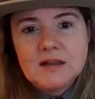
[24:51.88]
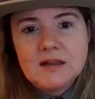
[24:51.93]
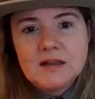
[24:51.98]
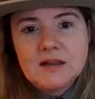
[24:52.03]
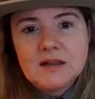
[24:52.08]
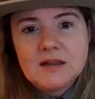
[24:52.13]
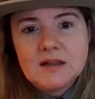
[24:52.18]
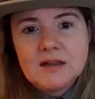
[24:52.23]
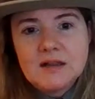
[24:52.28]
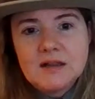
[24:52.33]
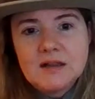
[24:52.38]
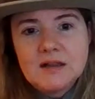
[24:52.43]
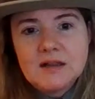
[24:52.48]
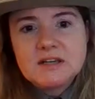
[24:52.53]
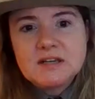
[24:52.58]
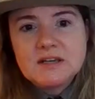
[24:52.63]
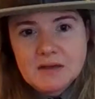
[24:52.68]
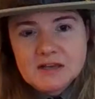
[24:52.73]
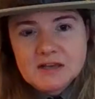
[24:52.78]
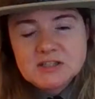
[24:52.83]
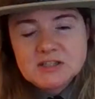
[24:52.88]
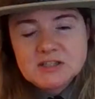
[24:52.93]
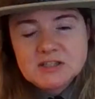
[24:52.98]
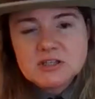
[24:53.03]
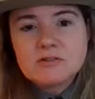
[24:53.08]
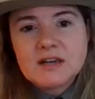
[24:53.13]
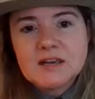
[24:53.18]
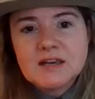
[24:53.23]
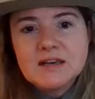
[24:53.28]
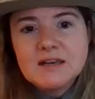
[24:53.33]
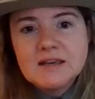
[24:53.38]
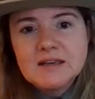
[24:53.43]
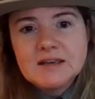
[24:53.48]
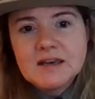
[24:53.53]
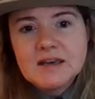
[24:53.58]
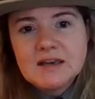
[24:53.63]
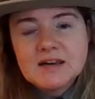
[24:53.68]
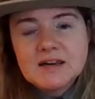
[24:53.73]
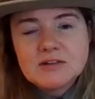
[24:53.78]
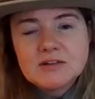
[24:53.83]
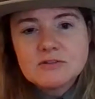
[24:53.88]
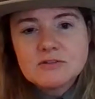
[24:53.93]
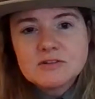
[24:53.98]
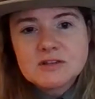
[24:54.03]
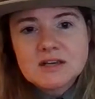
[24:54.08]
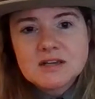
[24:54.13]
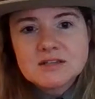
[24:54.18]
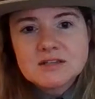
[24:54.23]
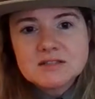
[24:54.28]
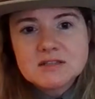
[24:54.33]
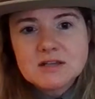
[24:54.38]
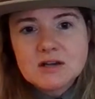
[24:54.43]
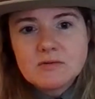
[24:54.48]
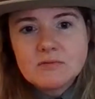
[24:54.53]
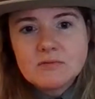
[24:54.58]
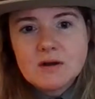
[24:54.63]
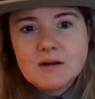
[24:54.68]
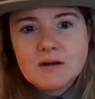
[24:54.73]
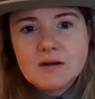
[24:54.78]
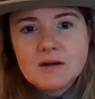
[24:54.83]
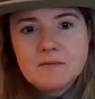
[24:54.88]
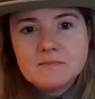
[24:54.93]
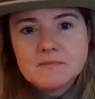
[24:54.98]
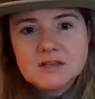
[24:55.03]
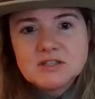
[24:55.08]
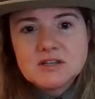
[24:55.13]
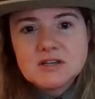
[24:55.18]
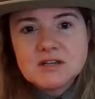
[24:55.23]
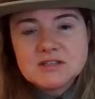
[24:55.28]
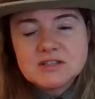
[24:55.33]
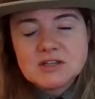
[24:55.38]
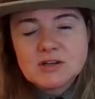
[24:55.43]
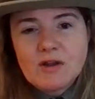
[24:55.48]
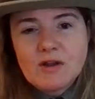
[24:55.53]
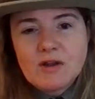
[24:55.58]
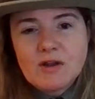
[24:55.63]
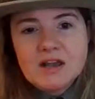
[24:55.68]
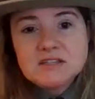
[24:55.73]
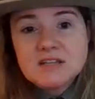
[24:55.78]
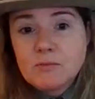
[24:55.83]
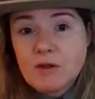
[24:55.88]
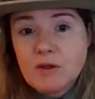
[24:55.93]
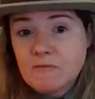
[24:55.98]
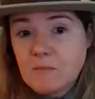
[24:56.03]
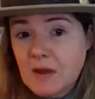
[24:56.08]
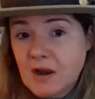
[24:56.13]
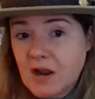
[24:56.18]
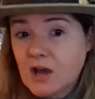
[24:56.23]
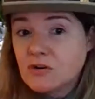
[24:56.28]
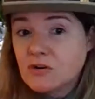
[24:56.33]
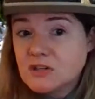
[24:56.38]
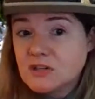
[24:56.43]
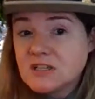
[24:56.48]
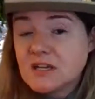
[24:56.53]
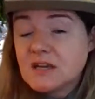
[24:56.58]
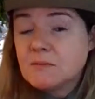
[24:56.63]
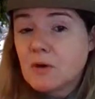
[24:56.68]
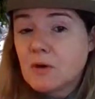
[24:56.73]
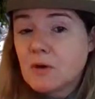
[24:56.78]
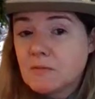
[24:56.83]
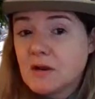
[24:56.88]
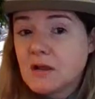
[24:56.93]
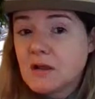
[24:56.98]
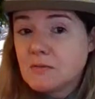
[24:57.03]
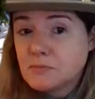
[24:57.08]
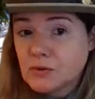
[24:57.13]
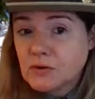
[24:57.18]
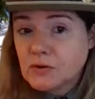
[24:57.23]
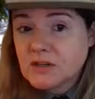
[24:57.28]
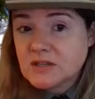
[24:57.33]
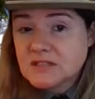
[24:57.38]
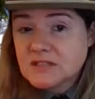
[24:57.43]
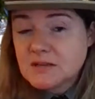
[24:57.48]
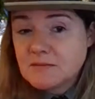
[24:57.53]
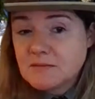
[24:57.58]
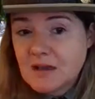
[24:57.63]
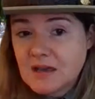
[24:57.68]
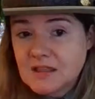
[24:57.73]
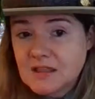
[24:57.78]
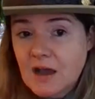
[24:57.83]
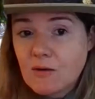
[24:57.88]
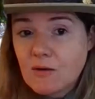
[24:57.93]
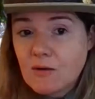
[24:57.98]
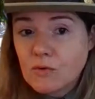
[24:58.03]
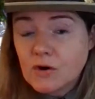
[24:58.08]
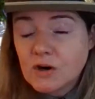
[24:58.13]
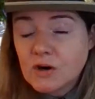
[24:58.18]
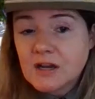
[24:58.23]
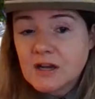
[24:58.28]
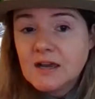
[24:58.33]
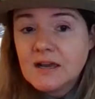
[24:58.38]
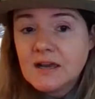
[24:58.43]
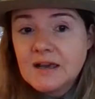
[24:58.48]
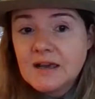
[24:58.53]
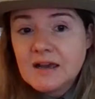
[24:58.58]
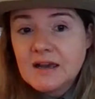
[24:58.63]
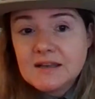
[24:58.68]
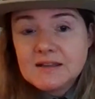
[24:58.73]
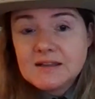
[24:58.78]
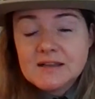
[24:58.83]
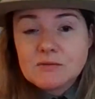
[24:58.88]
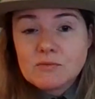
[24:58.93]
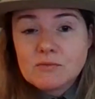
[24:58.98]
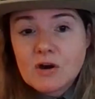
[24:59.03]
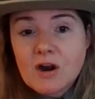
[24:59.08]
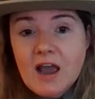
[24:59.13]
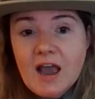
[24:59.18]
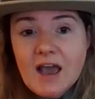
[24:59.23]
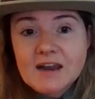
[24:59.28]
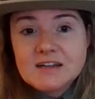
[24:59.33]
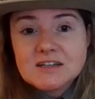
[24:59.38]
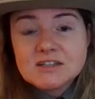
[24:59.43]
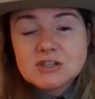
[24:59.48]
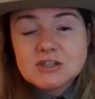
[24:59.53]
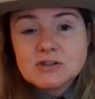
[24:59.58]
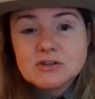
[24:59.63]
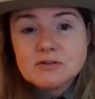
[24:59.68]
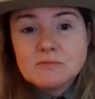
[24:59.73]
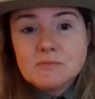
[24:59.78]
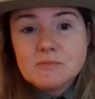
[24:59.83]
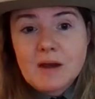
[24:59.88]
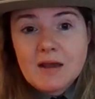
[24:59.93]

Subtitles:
carpentry and masonry and other things. So it's a great team. We have about 110 permanent employees that make that work. And then we're added to by